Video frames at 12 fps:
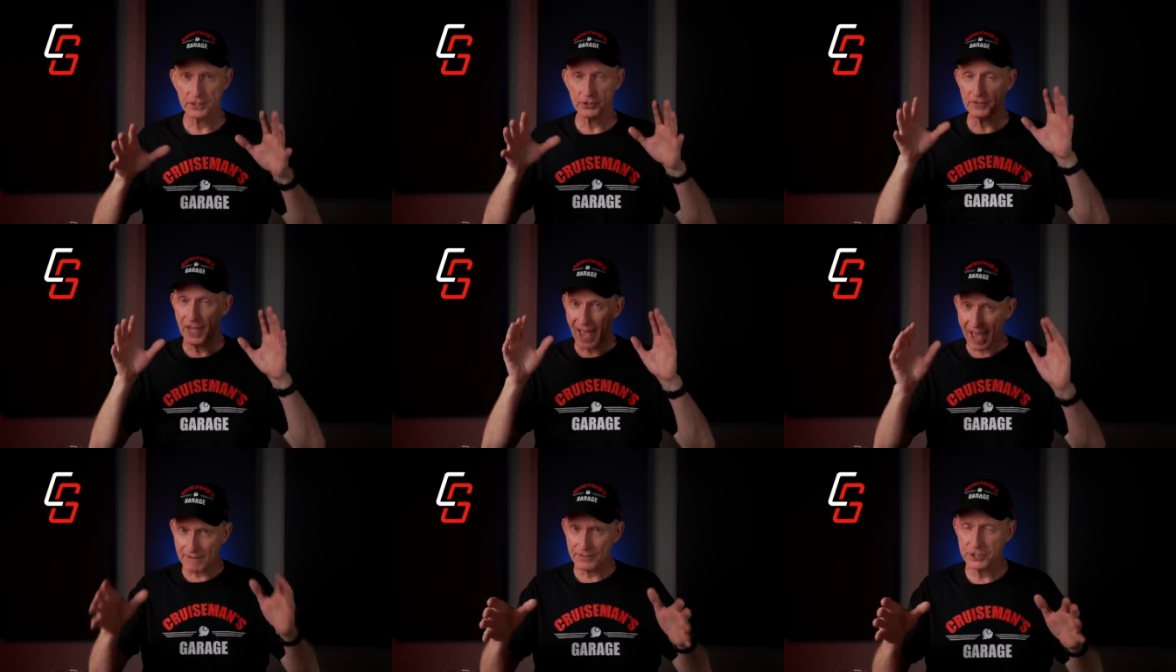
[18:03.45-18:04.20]
So if you
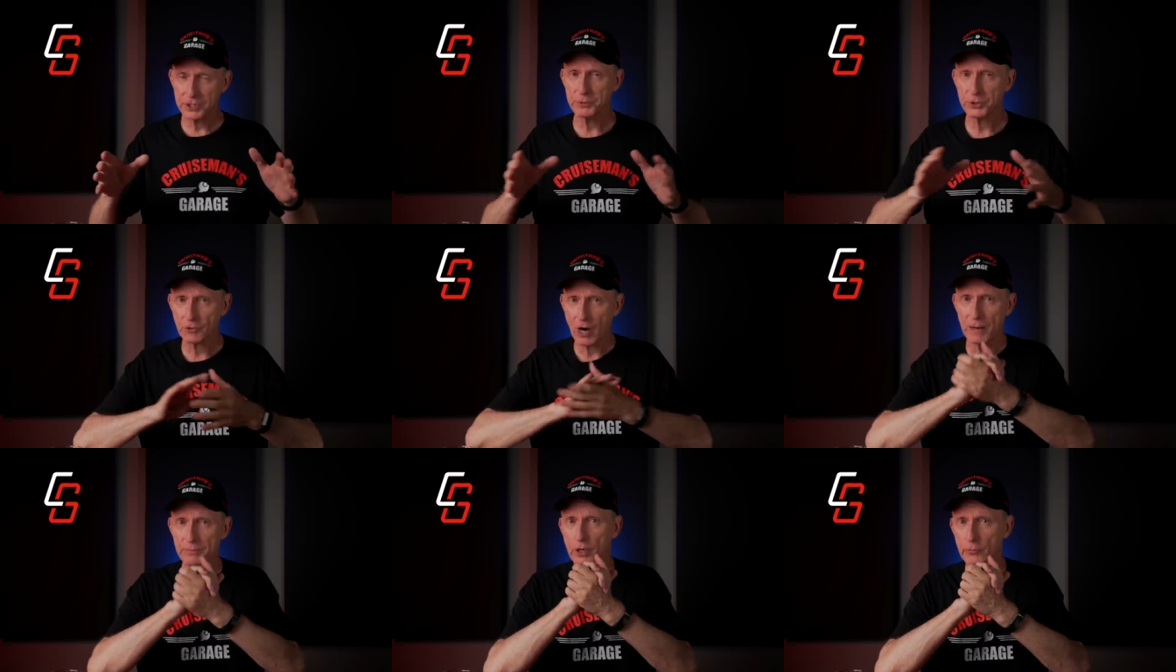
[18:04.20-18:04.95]
haven't
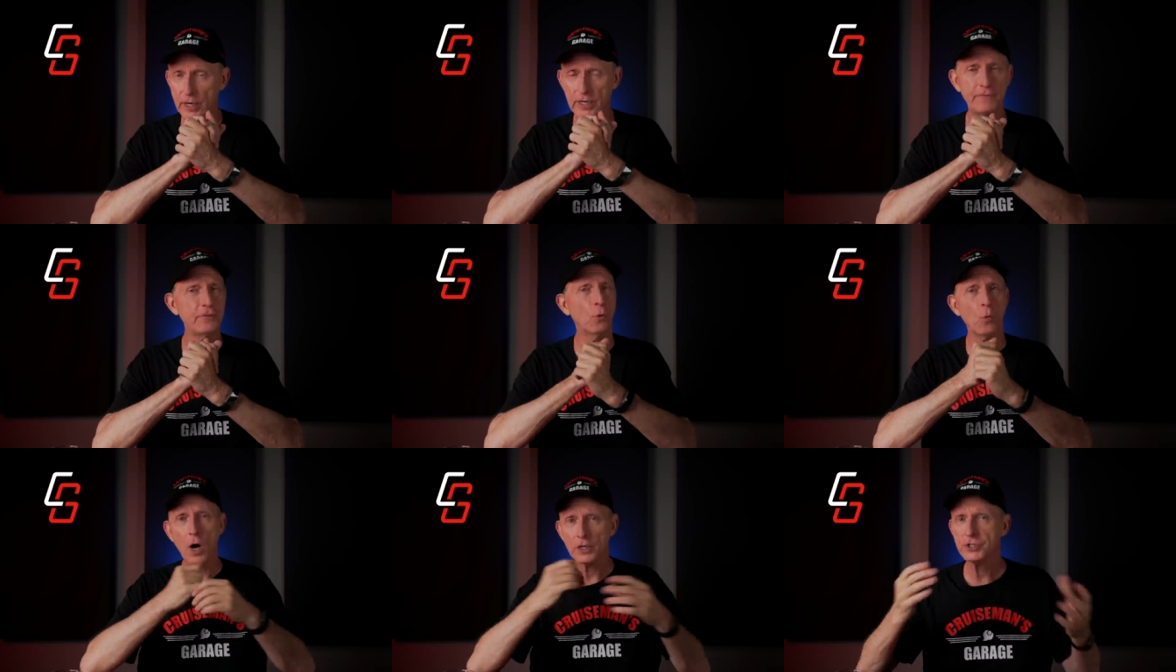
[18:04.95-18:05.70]
subscribed already, if you
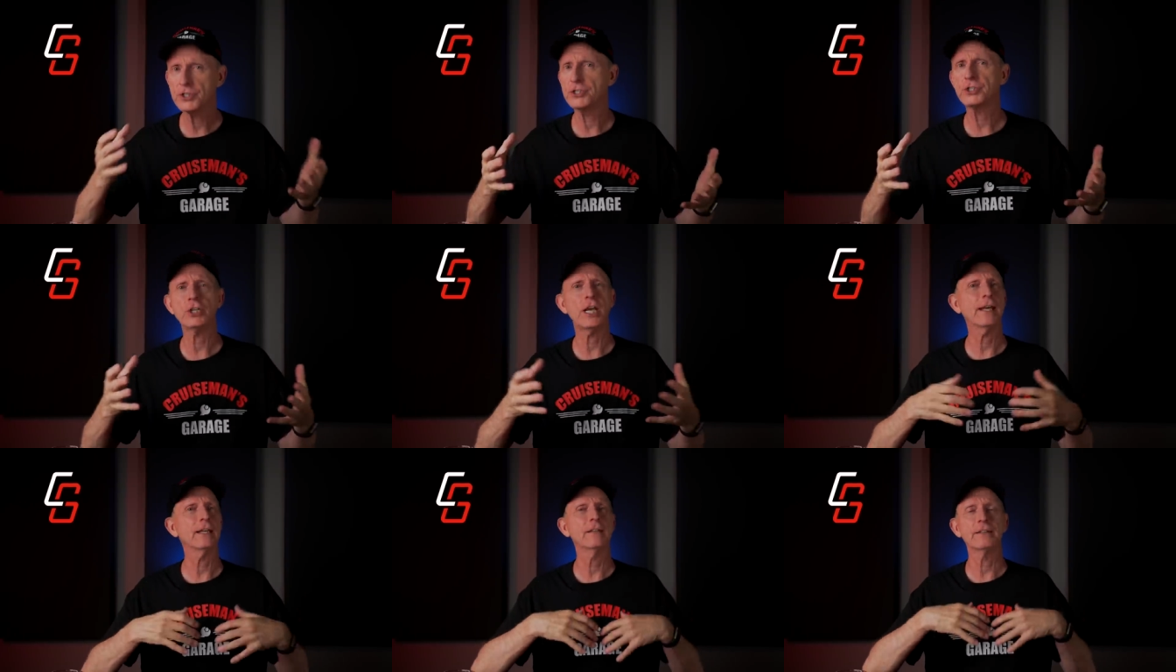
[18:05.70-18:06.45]
watch this
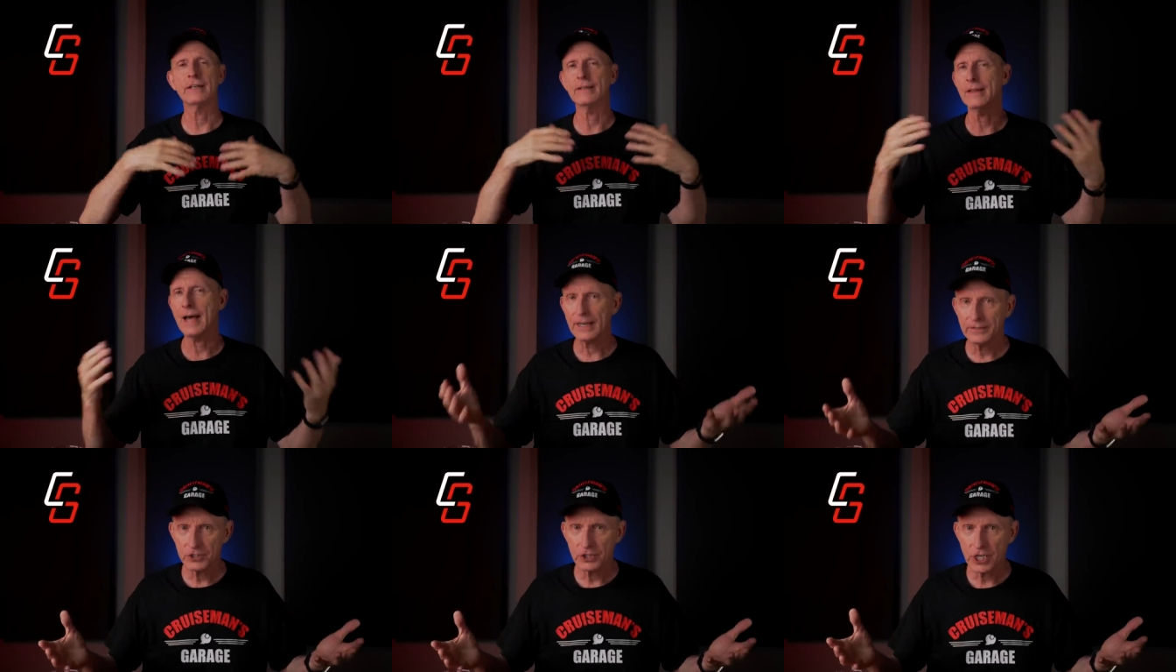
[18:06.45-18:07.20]
channel and you
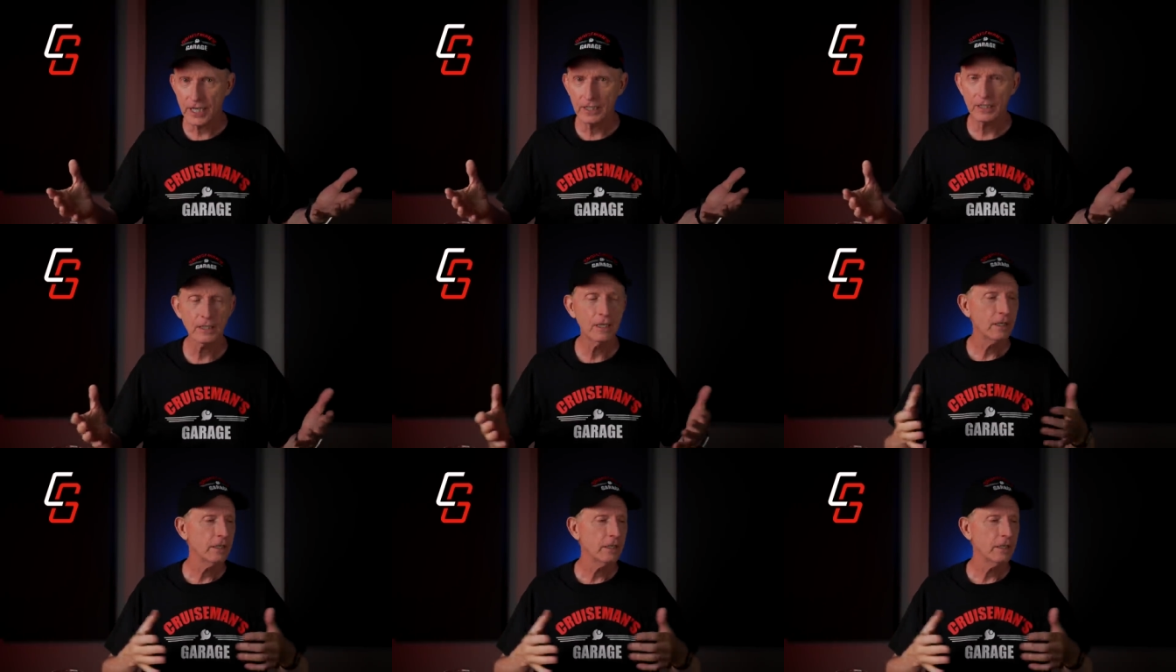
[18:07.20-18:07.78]
like the channel,